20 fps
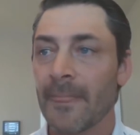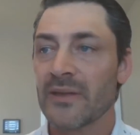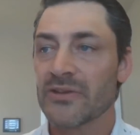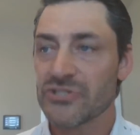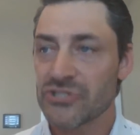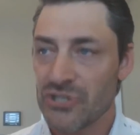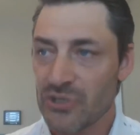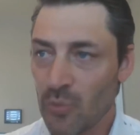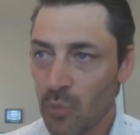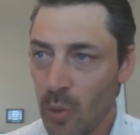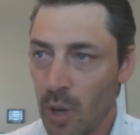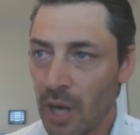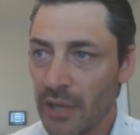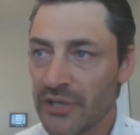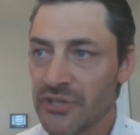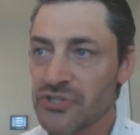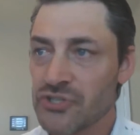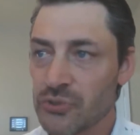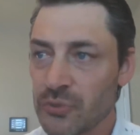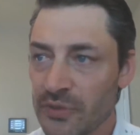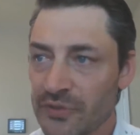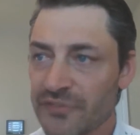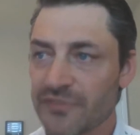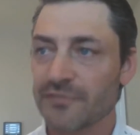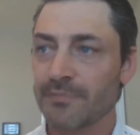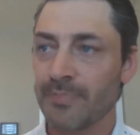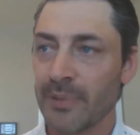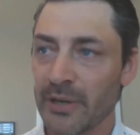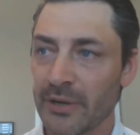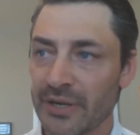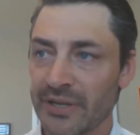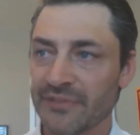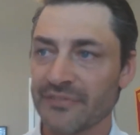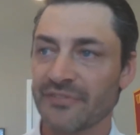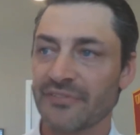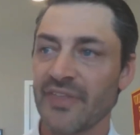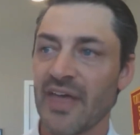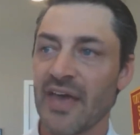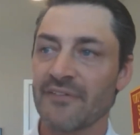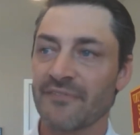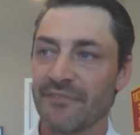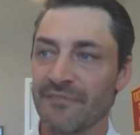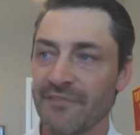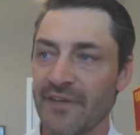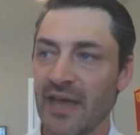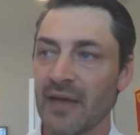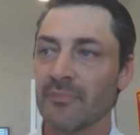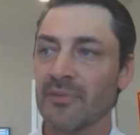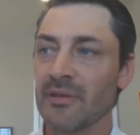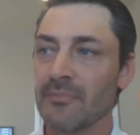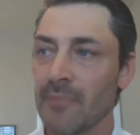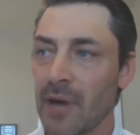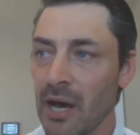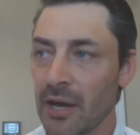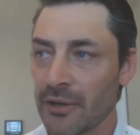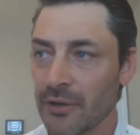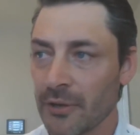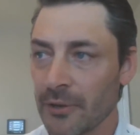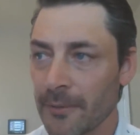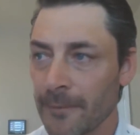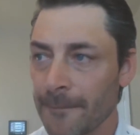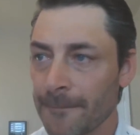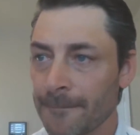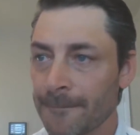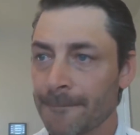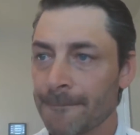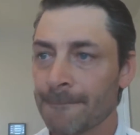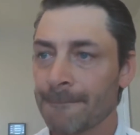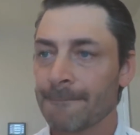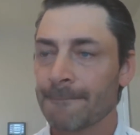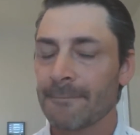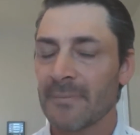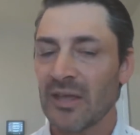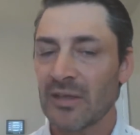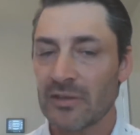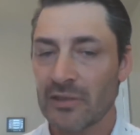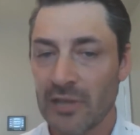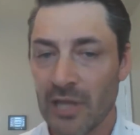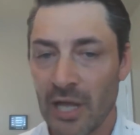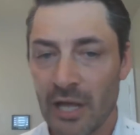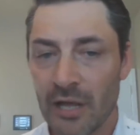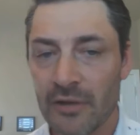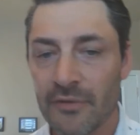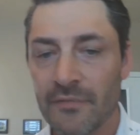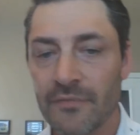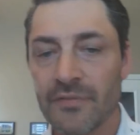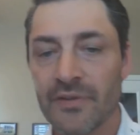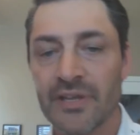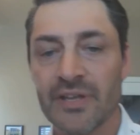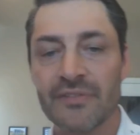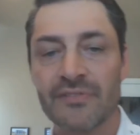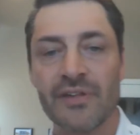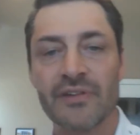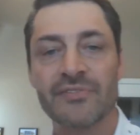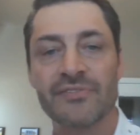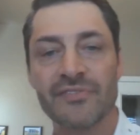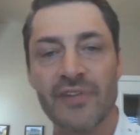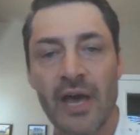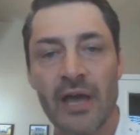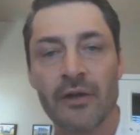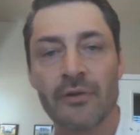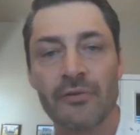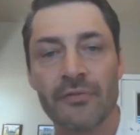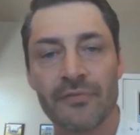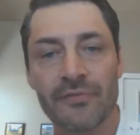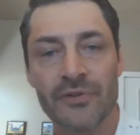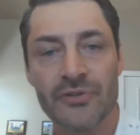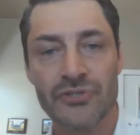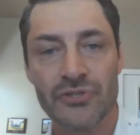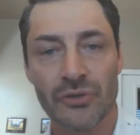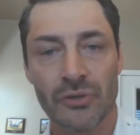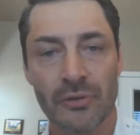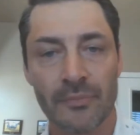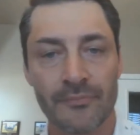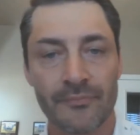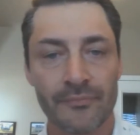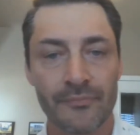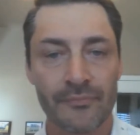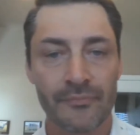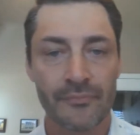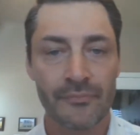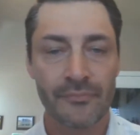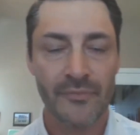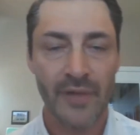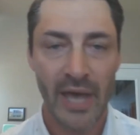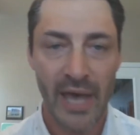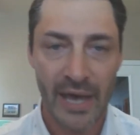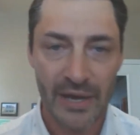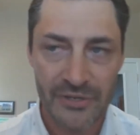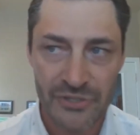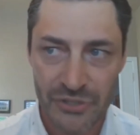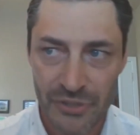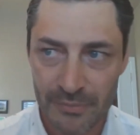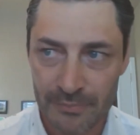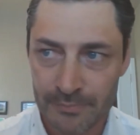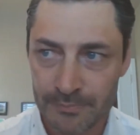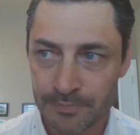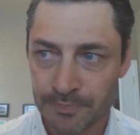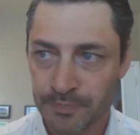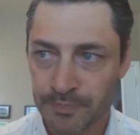She wanted to experience that family motto, love is a sacrificial action.